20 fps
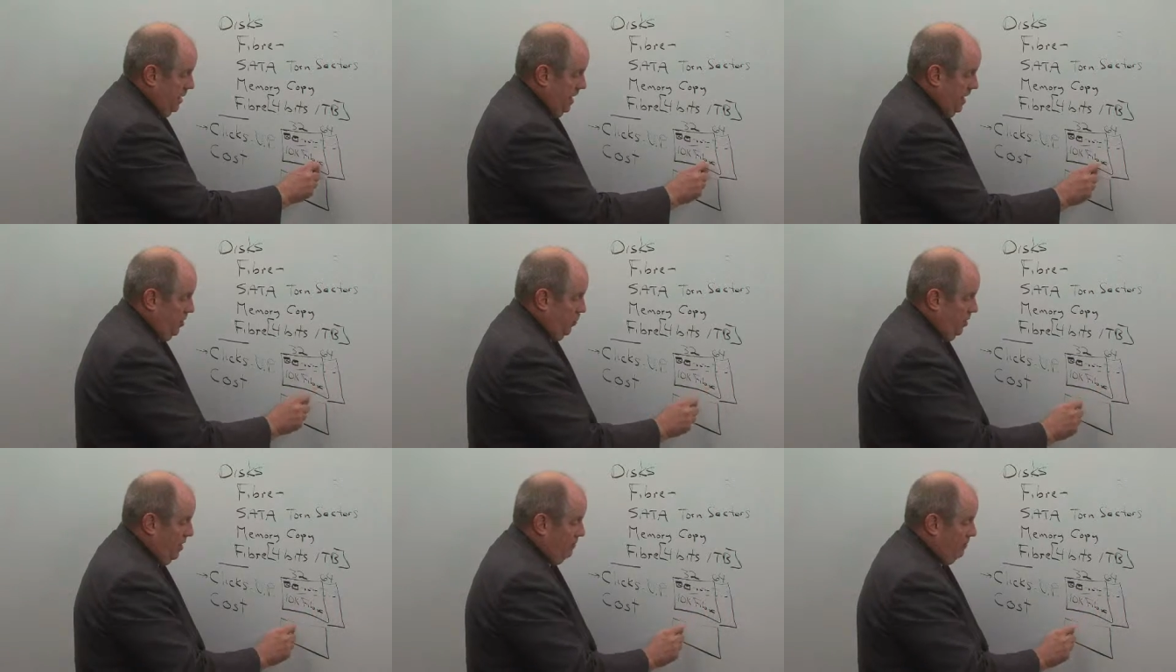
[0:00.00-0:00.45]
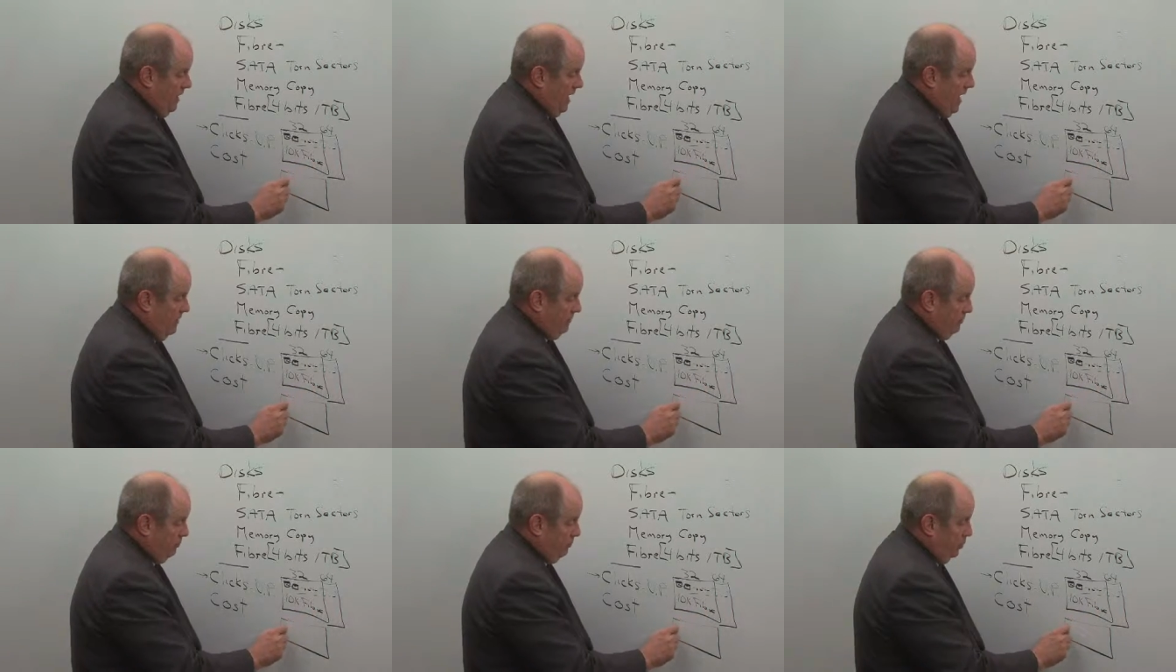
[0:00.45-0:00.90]
and we may
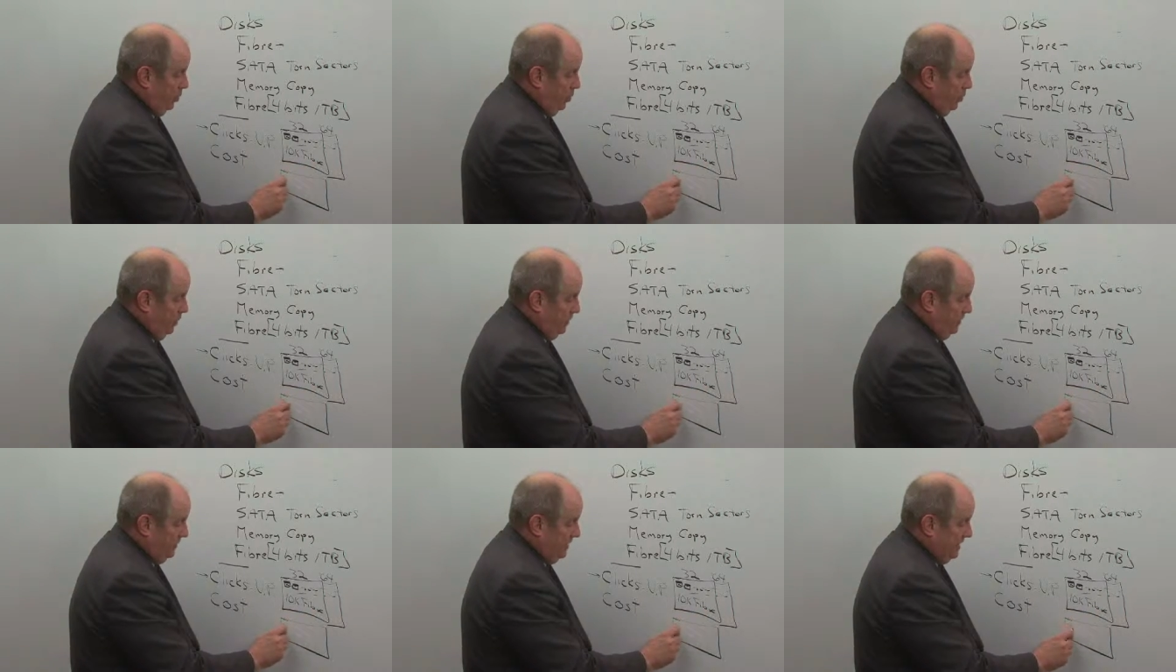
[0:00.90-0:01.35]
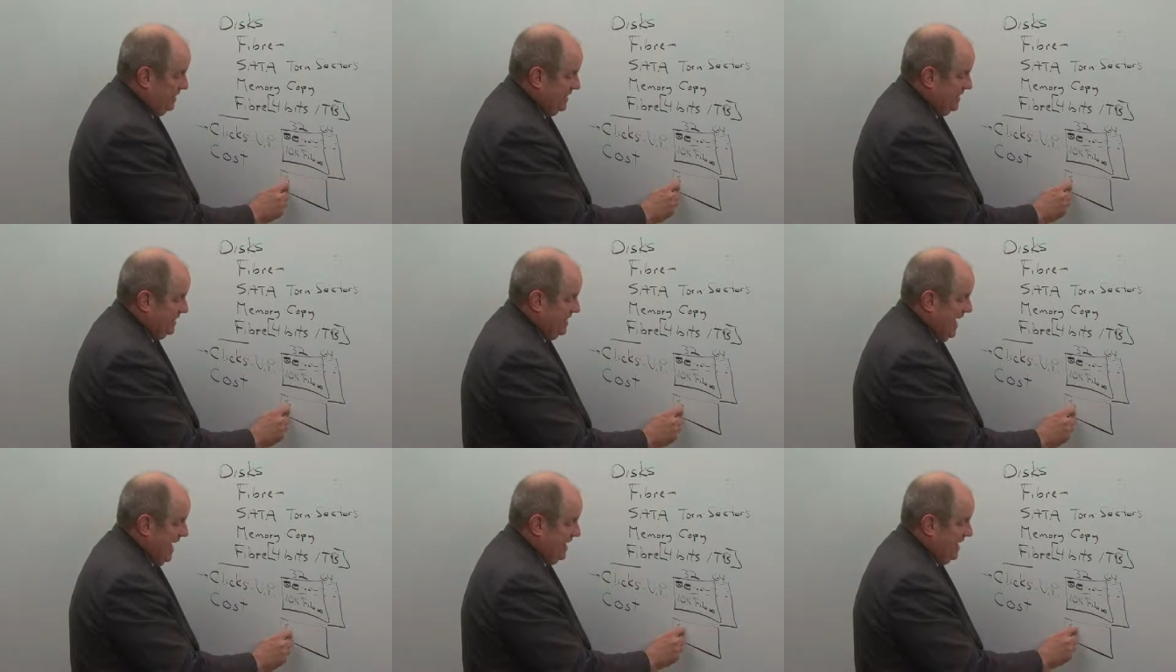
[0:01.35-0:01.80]
have a pool of
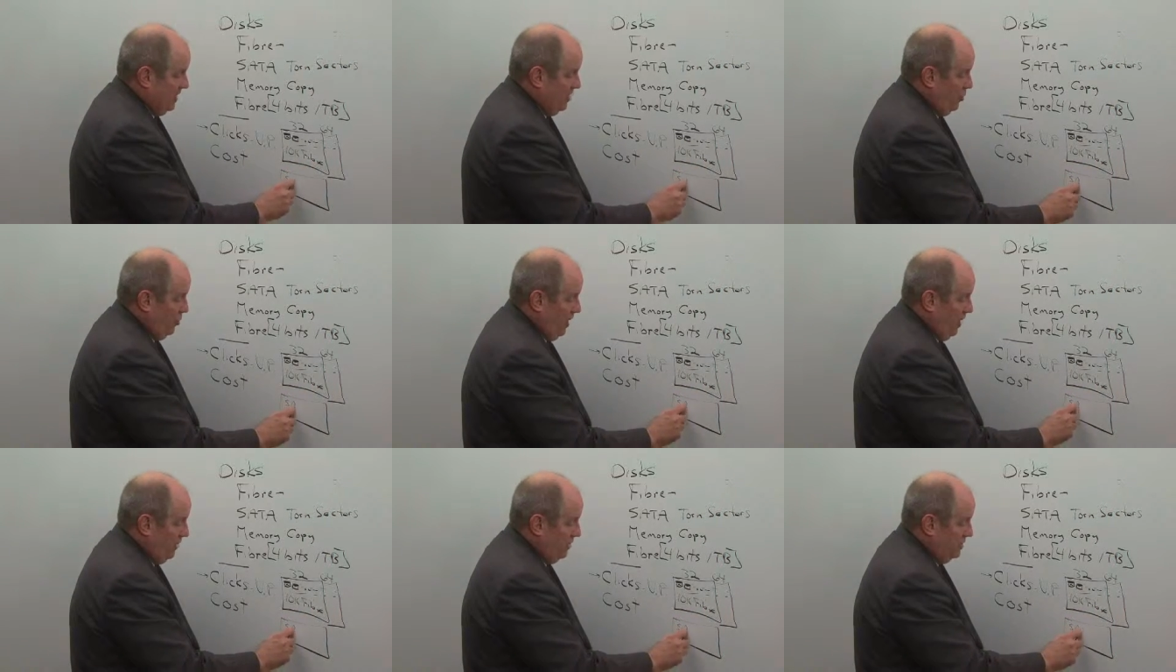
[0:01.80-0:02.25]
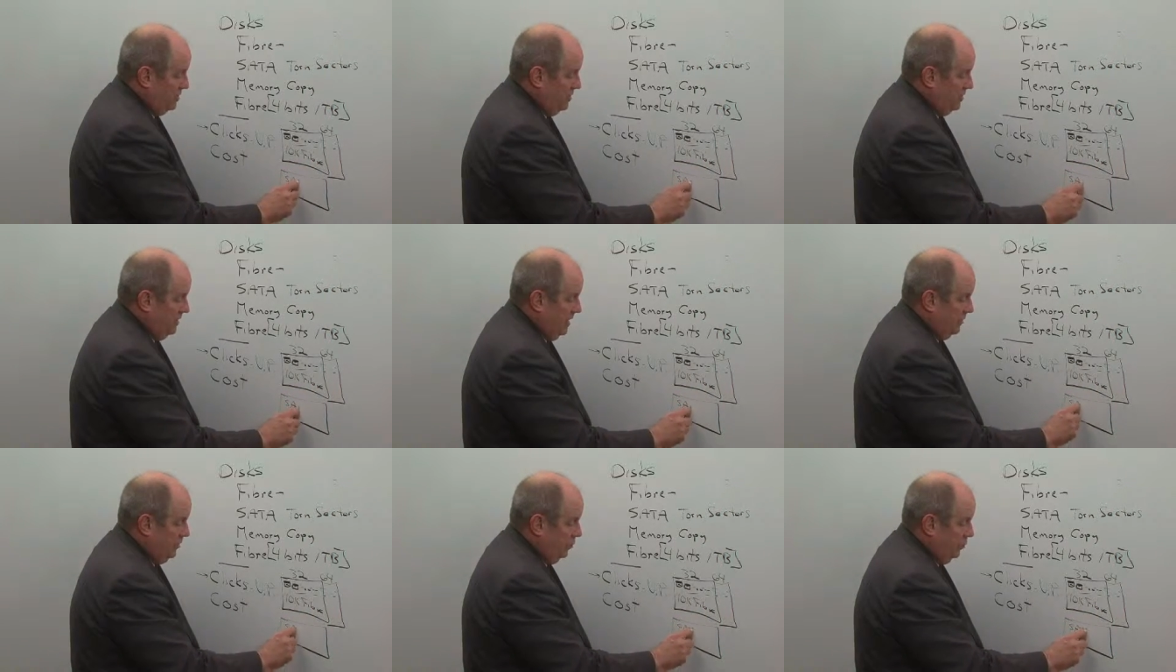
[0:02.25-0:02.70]
SATA drives.
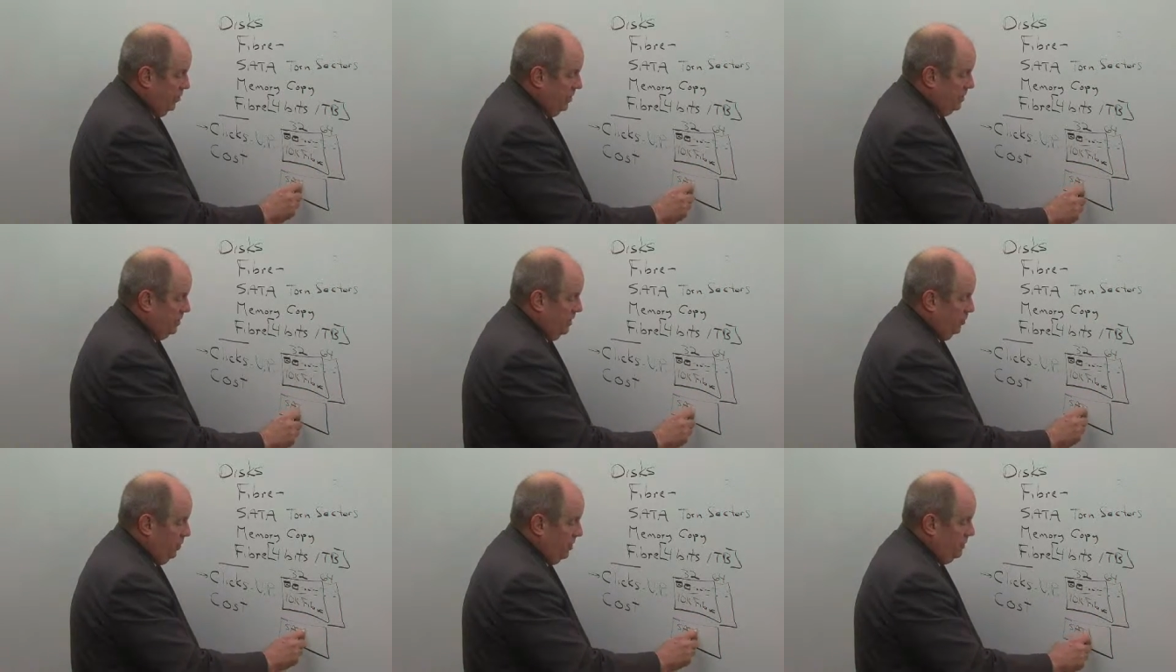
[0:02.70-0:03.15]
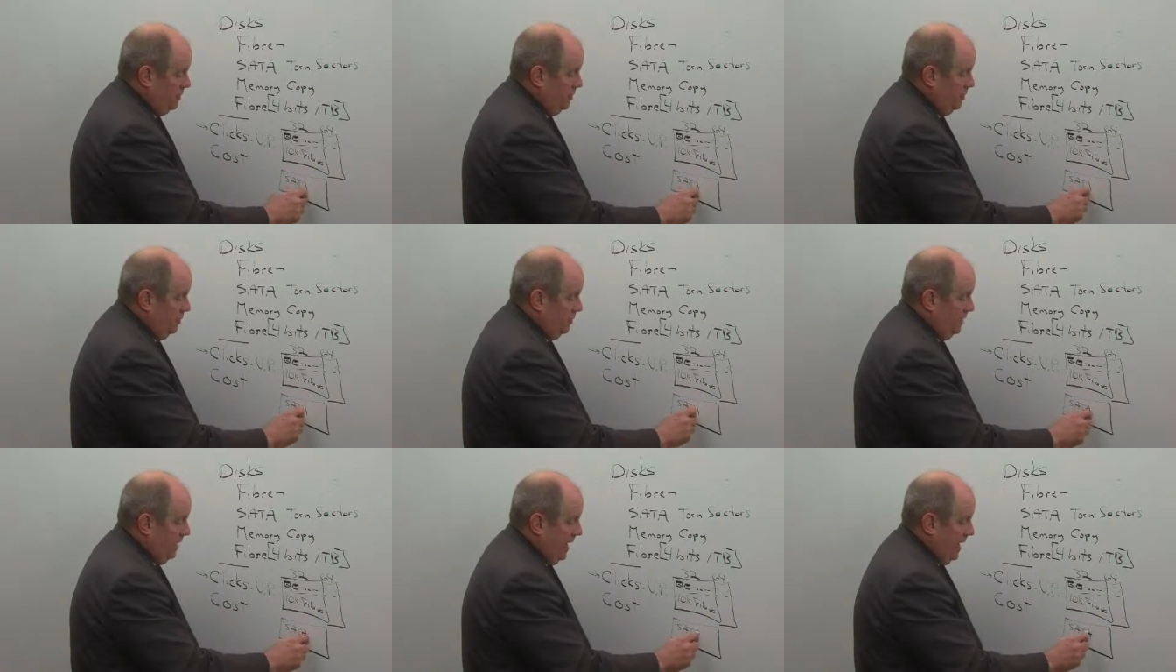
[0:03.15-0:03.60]
Now, the reason that we
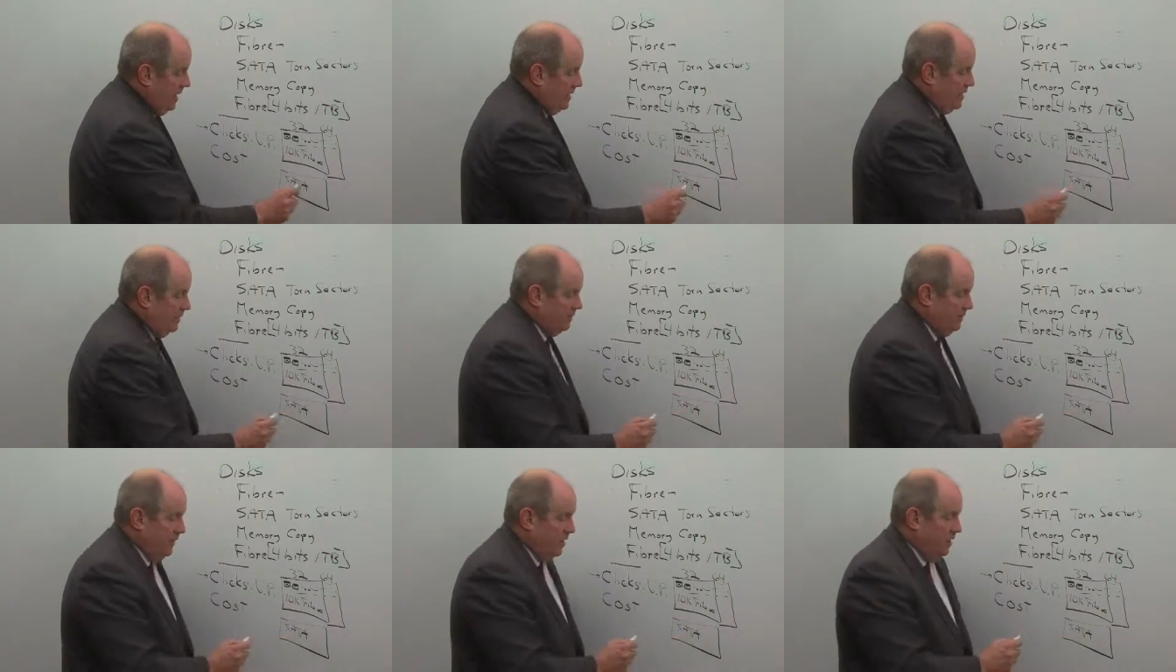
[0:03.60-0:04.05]
do that